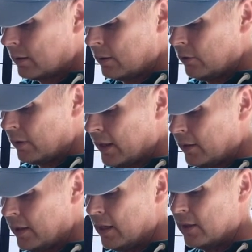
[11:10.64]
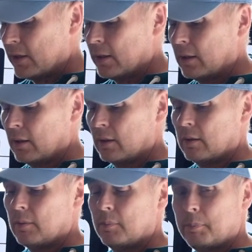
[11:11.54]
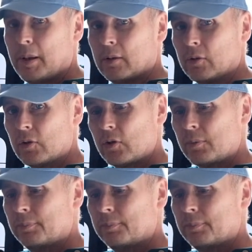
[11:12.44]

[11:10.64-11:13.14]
You get these little buttons